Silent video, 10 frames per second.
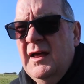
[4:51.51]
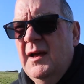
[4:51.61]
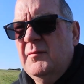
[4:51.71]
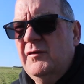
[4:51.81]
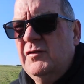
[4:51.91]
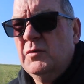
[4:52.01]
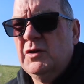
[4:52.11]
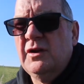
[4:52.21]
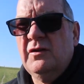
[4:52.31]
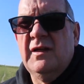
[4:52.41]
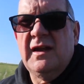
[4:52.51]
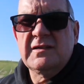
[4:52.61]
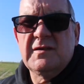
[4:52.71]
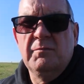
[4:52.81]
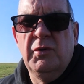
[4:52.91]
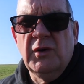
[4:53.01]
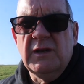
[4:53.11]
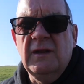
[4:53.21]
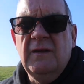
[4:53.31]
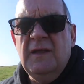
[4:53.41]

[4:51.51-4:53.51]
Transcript: if you want to do that at some point.